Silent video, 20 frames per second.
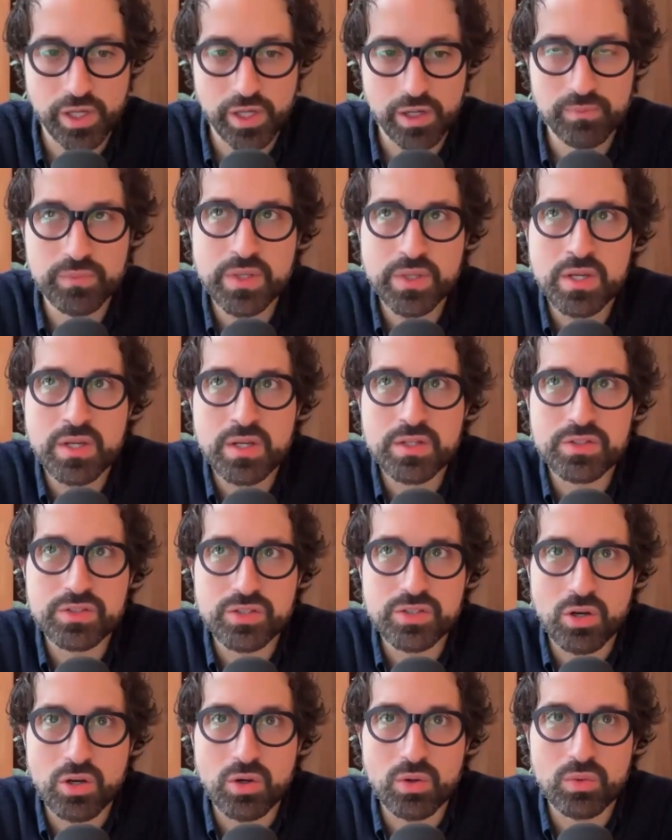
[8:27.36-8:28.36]
yeah.
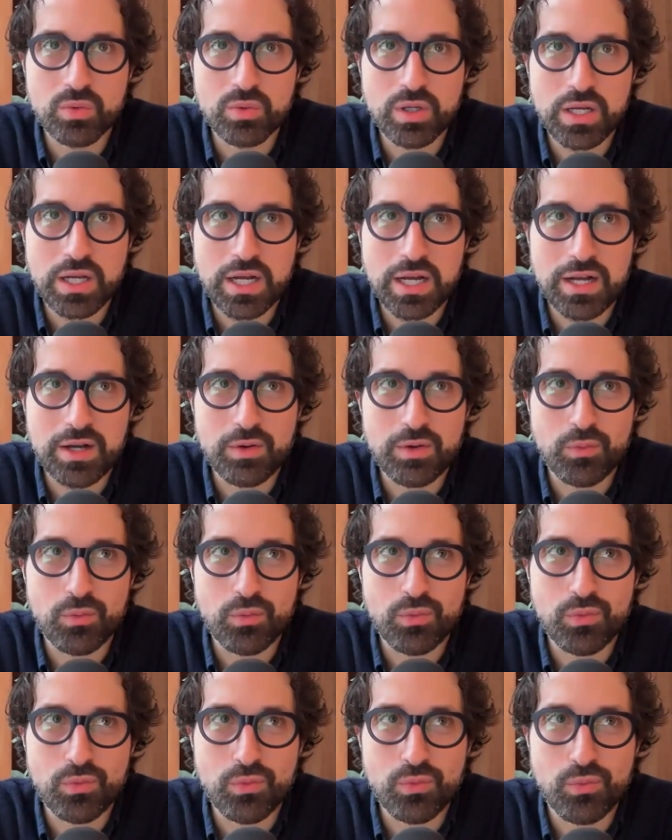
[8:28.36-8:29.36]
So
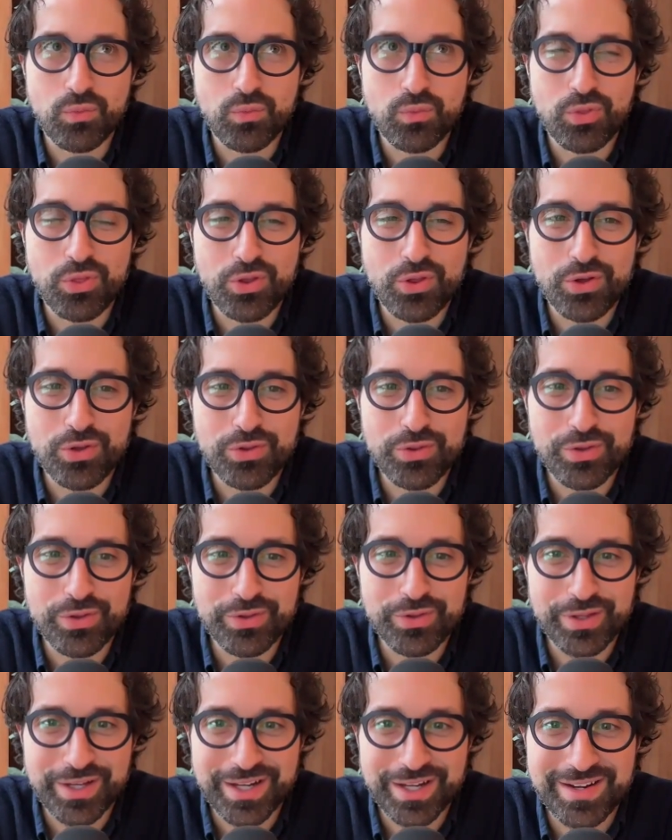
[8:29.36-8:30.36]

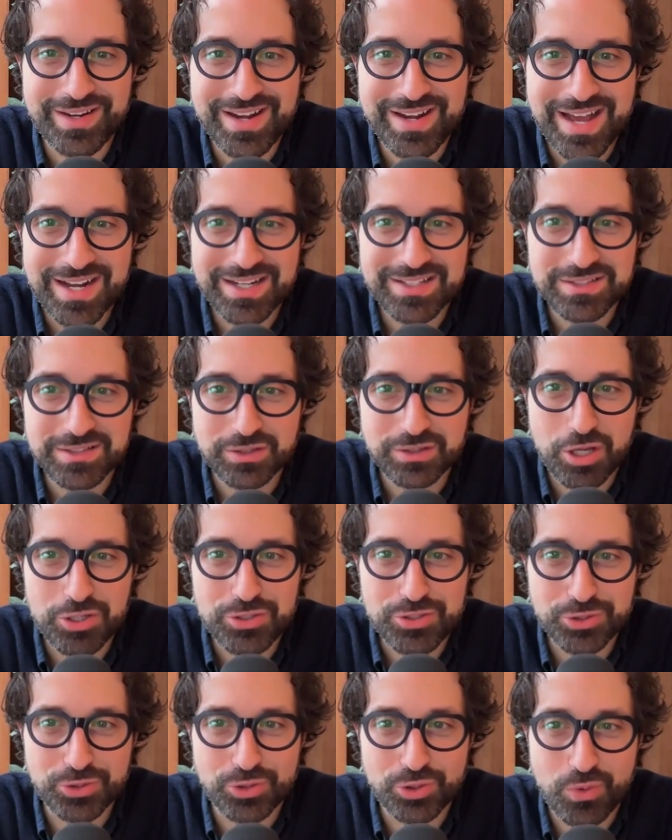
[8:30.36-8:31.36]
the kind of next
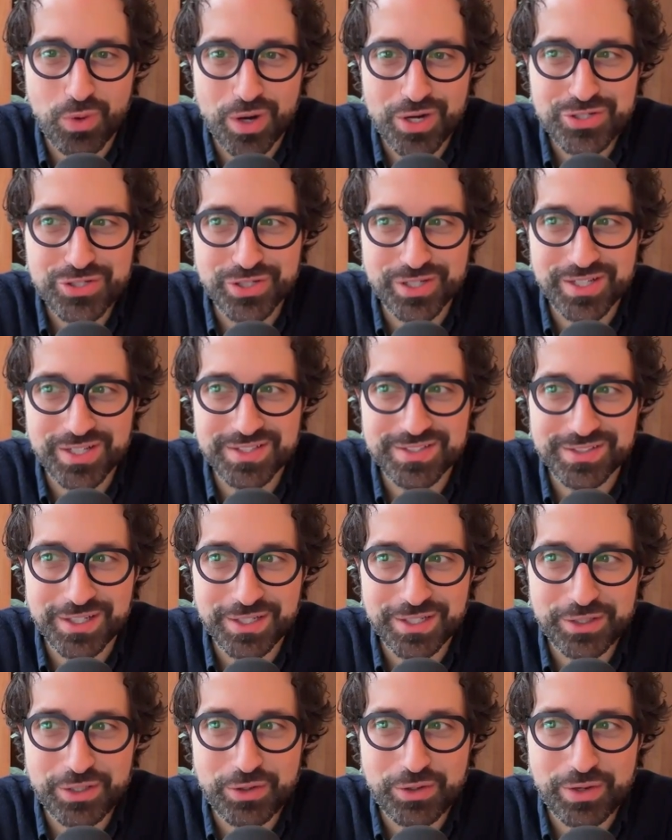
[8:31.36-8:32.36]
logical question is
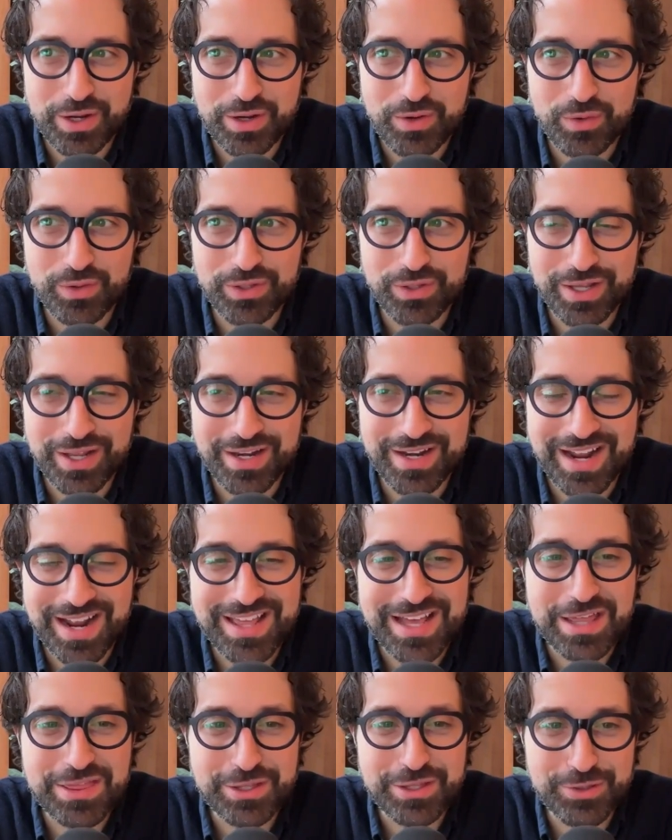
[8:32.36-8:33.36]
like, all right, and
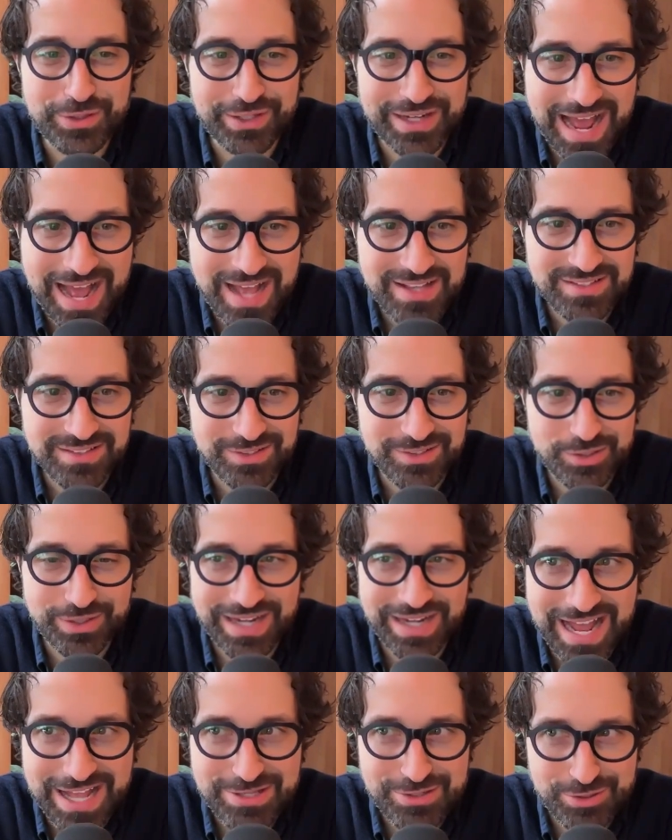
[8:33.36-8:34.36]
I think you
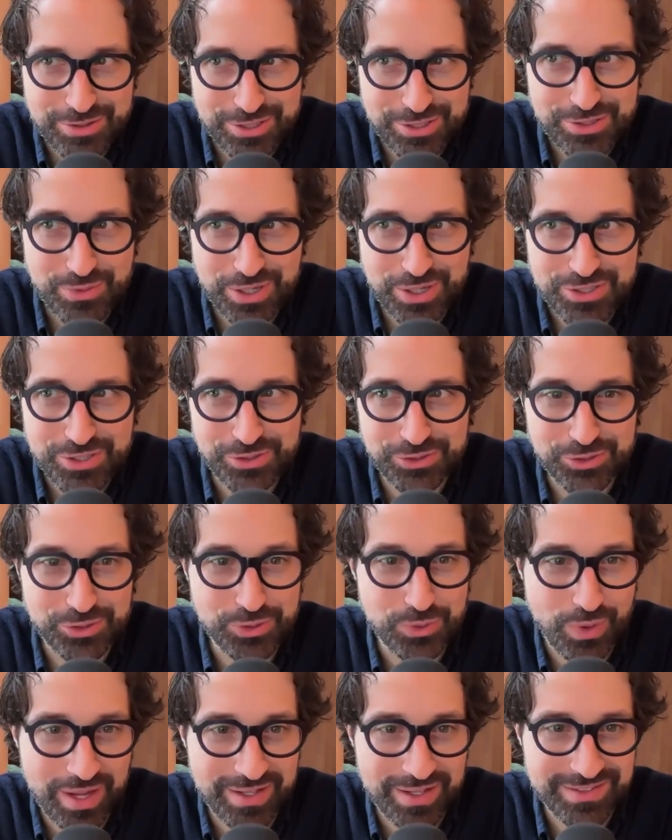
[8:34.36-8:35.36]
can answer this question
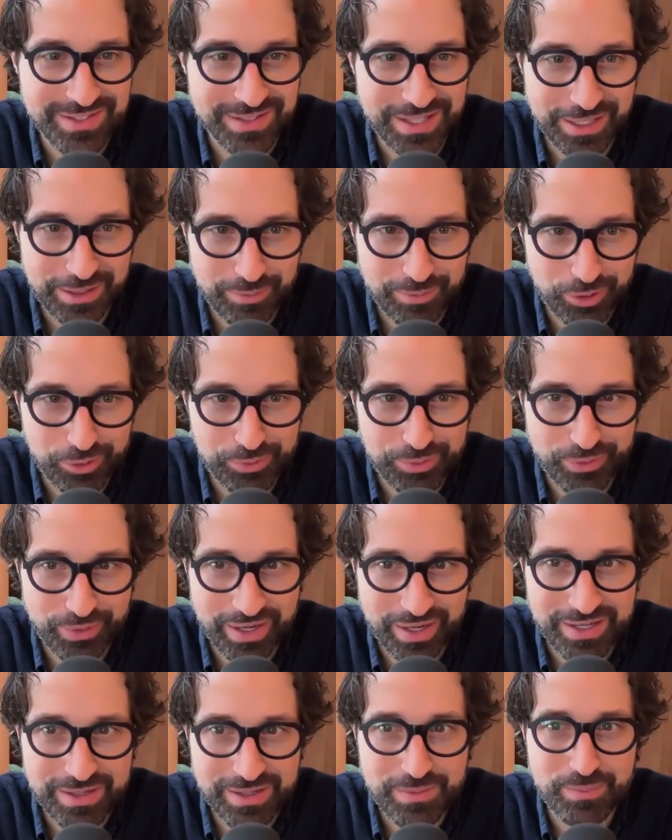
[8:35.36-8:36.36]
two ways, and they could both be
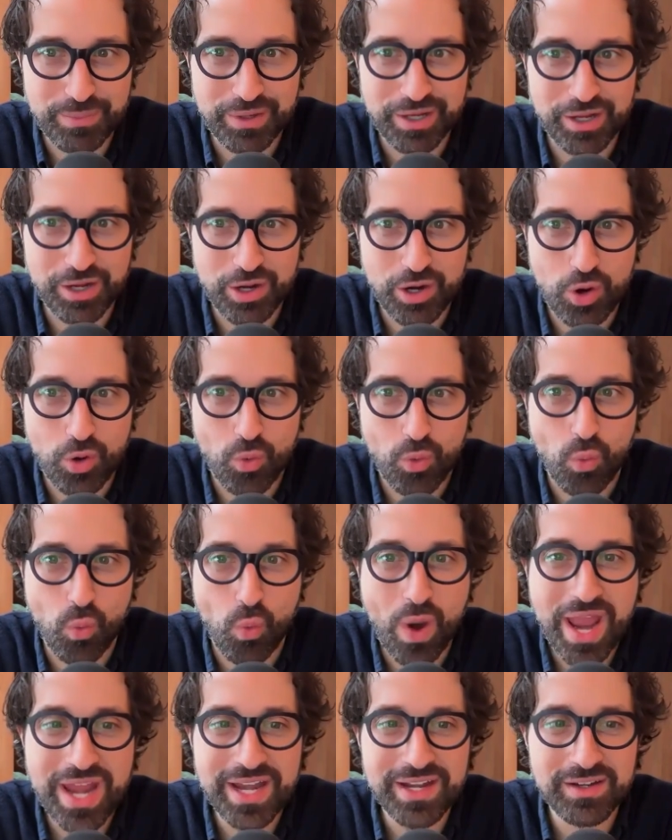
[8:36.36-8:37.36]
right. But
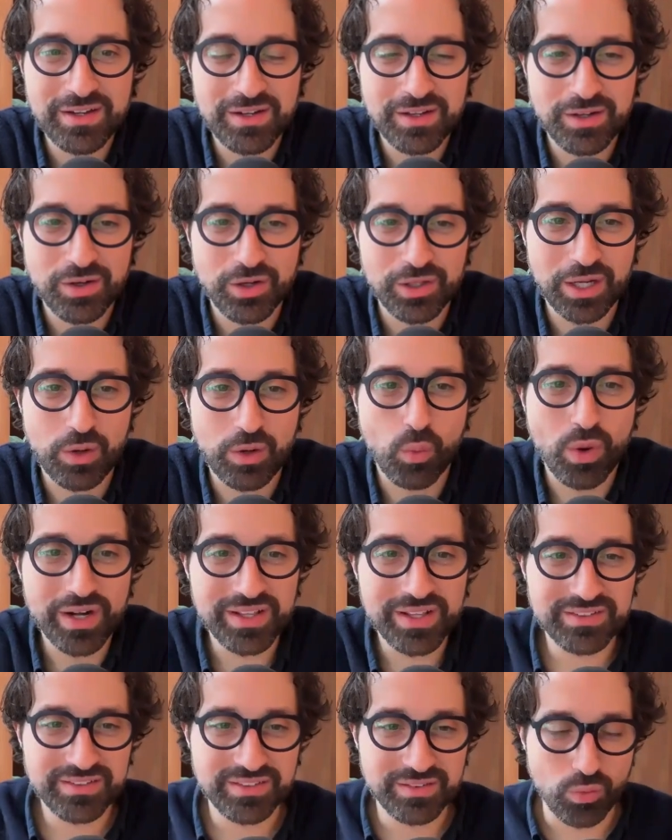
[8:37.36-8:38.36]

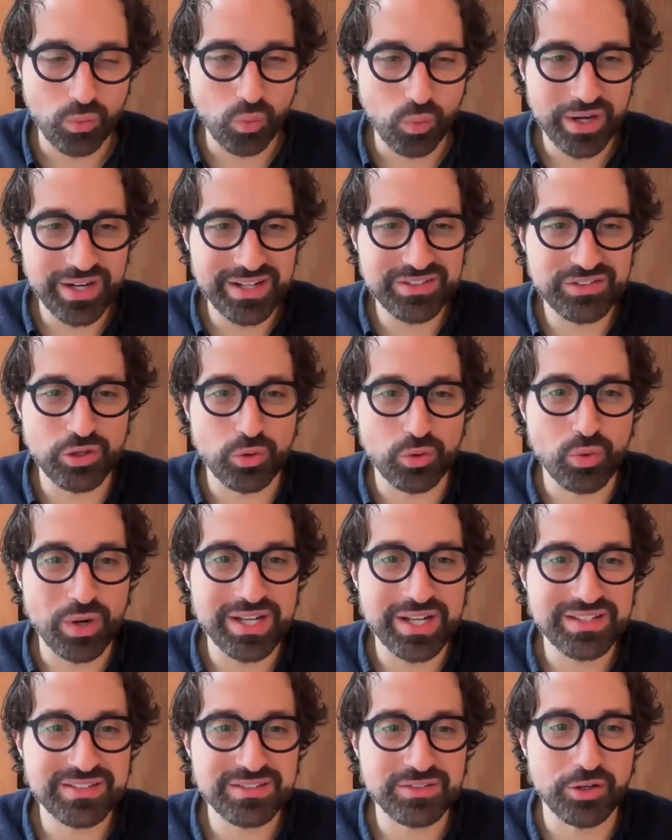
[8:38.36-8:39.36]
what is the
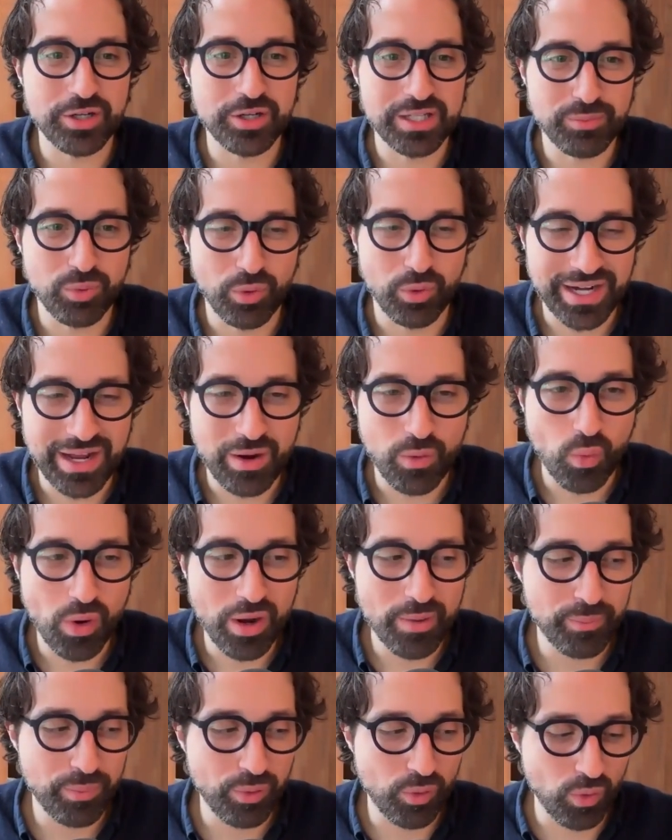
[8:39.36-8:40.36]
right starting point? At
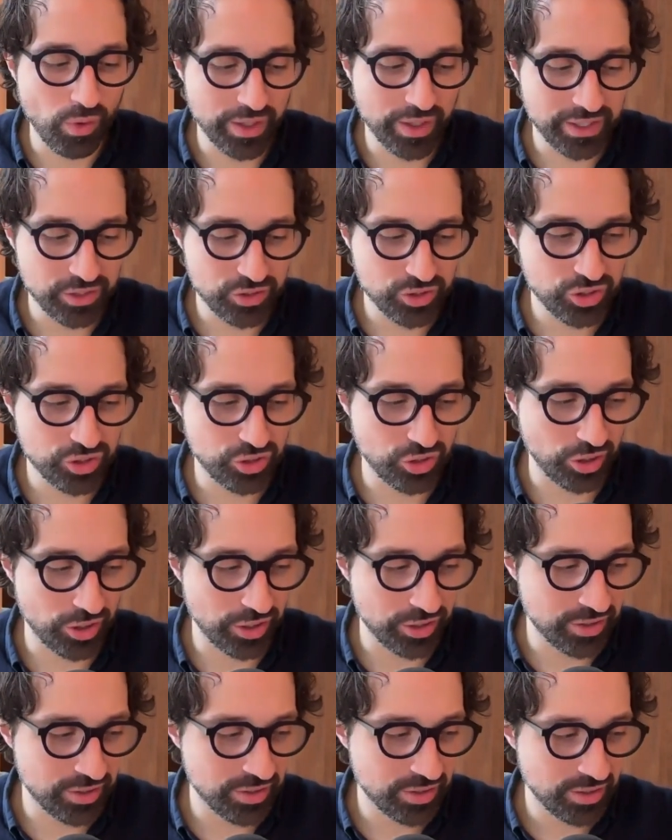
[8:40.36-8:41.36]
what point
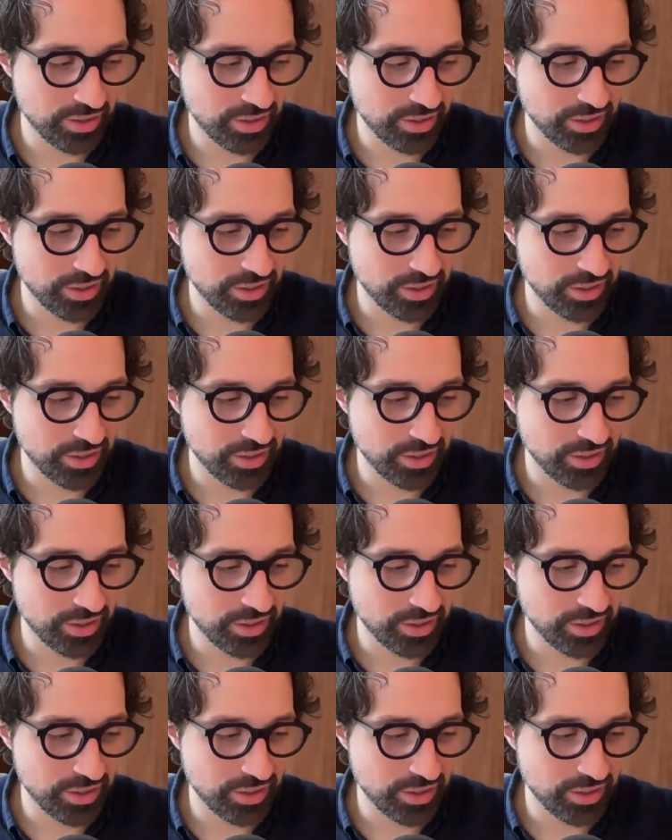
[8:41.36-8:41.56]
should